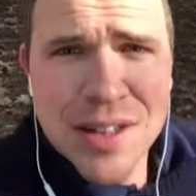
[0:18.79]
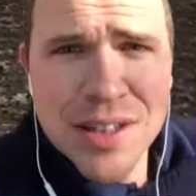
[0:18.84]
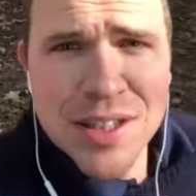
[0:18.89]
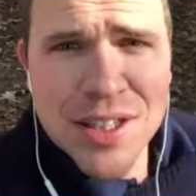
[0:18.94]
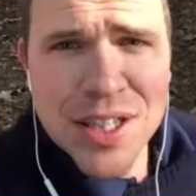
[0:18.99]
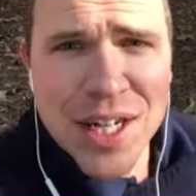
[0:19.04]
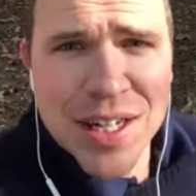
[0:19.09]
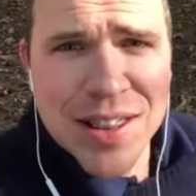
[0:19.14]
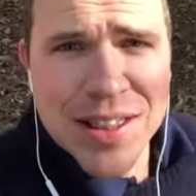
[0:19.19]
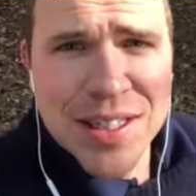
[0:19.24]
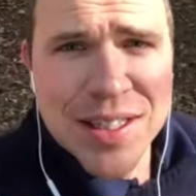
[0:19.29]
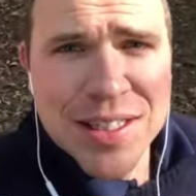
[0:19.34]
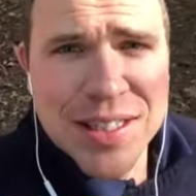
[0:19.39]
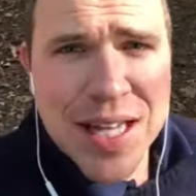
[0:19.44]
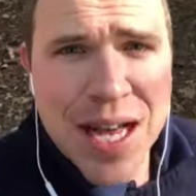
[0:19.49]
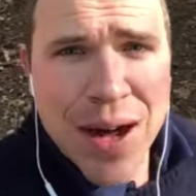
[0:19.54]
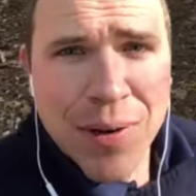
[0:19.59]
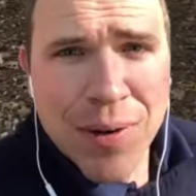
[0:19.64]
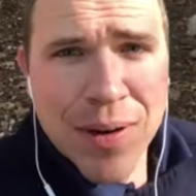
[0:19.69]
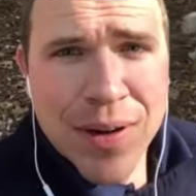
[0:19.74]
Check this
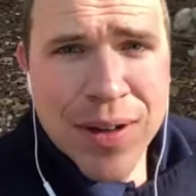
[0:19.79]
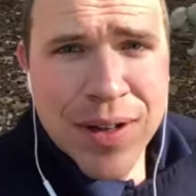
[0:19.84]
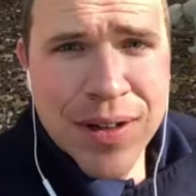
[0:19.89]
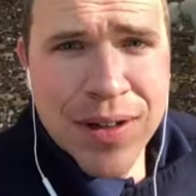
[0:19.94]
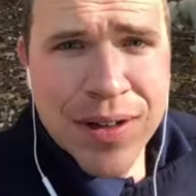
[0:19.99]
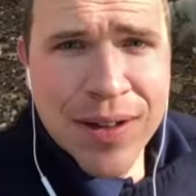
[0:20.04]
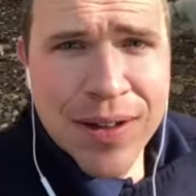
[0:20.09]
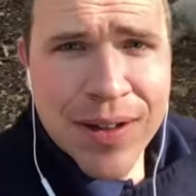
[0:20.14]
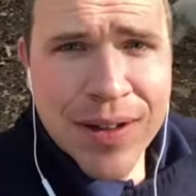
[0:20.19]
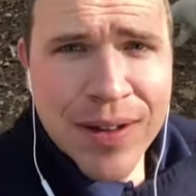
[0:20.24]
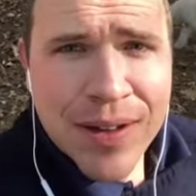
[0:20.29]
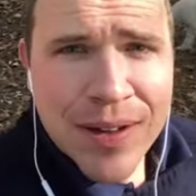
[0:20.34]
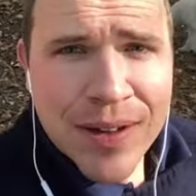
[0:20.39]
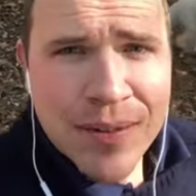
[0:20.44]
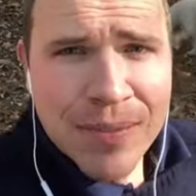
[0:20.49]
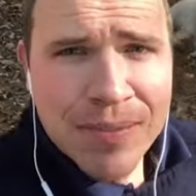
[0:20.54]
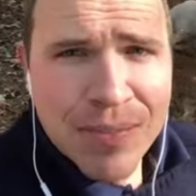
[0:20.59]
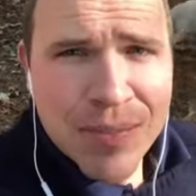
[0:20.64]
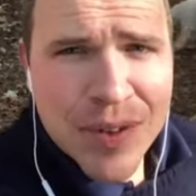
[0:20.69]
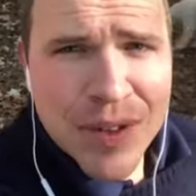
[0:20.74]
out.
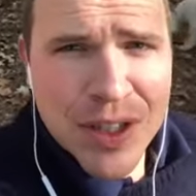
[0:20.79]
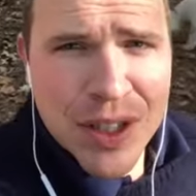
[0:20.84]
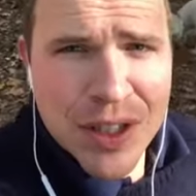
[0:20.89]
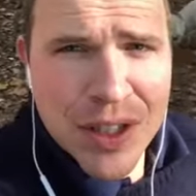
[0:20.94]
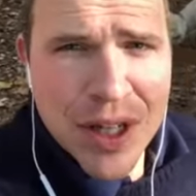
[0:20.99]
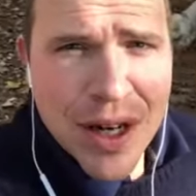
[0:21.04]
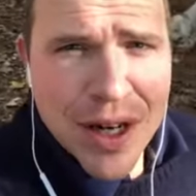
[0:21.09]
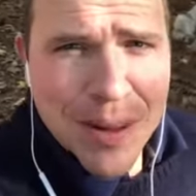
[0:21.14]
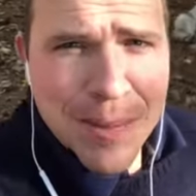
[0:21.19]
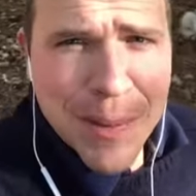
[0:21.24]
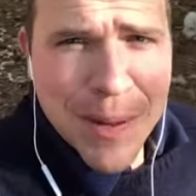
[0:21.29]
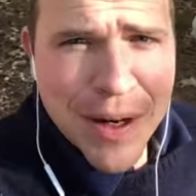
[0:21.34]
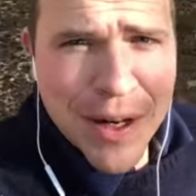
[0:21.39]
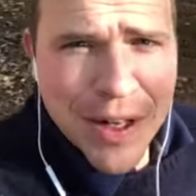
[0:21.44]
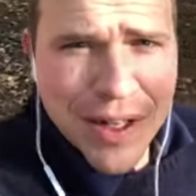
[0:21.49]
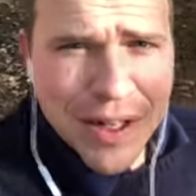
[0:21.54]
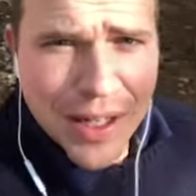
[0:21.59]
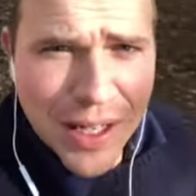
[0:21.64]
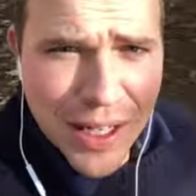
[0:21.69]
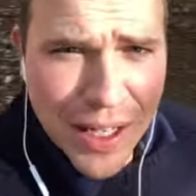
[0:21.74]
It's a dog
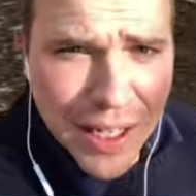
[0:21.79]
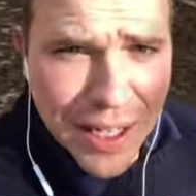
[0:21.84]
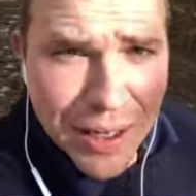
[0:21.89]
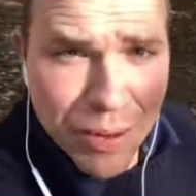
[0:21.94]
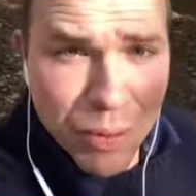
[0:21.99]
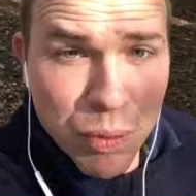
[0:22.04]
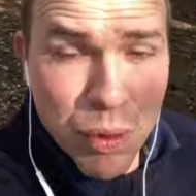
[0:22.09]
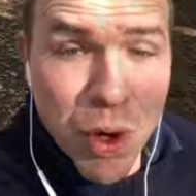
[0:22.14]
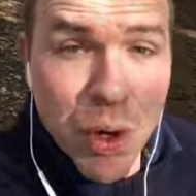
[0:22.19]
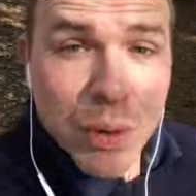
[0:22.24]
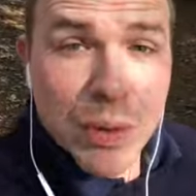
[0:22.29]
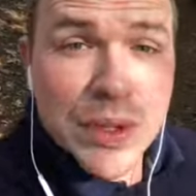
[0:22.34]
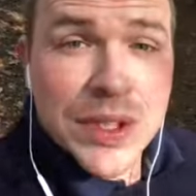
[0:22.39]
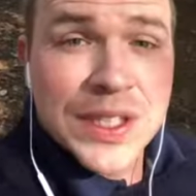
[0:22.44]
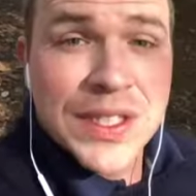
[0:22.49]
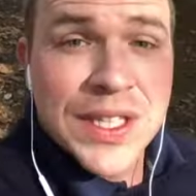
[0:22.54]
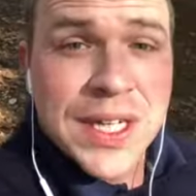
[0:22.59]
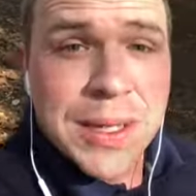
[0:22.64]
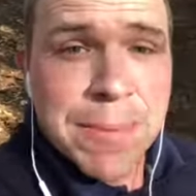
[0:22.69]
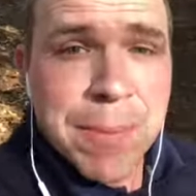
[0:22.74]
park in Rose
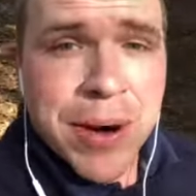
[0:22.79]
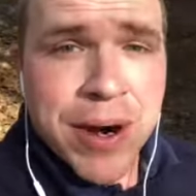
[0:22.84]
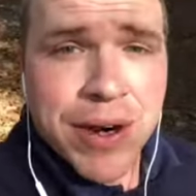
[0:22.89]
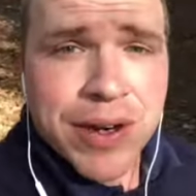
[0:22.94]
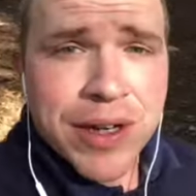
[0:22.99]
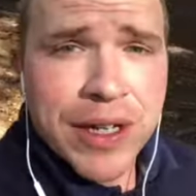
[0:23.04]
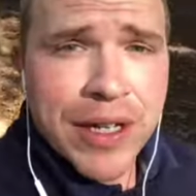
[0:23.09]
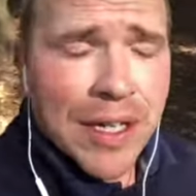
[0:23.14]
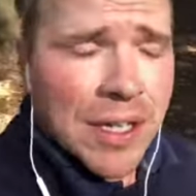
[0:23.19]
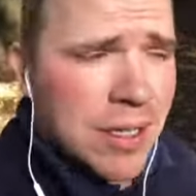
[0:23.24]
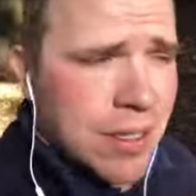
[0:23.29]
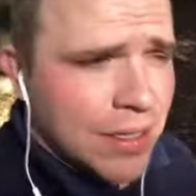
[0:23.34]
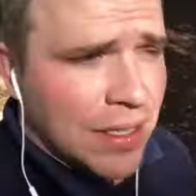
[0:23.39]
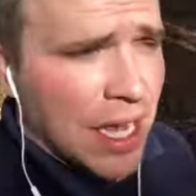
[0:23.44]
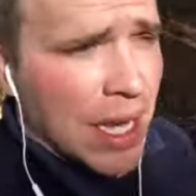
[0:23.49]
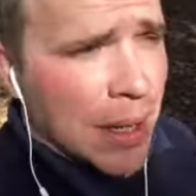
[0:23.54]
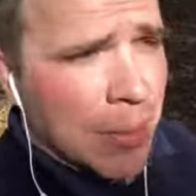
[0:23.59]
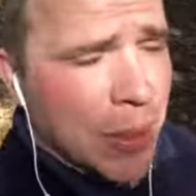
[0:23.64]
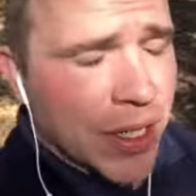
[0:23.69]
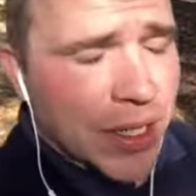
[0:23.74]
City Park
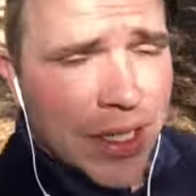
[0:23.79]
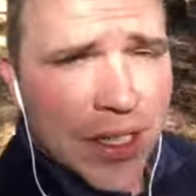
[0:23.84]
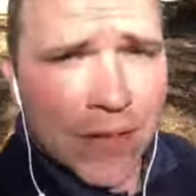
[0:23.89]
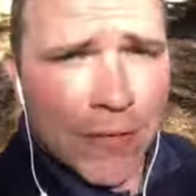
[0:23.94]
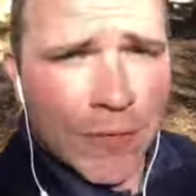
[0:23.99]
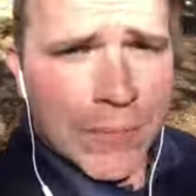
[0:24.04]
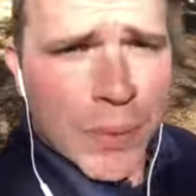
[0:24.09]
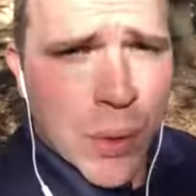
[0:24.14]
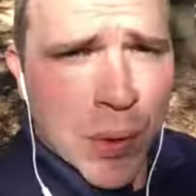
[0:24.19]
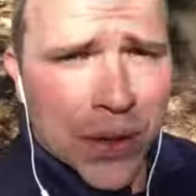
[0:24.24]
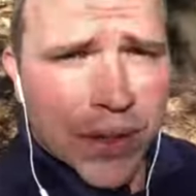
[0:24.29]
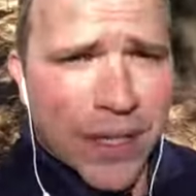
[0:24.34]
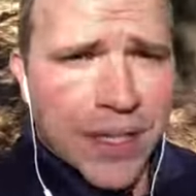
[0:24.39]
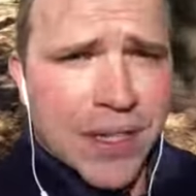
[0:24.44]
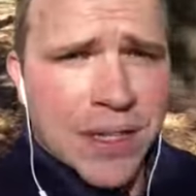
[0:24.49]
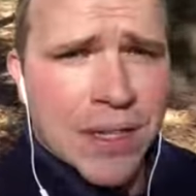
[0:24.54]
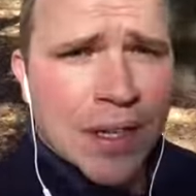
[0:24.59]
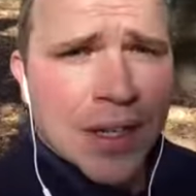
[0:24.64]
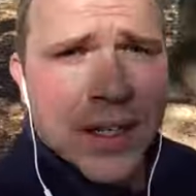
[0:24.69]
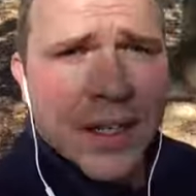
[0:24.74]
neighborhood of Portland.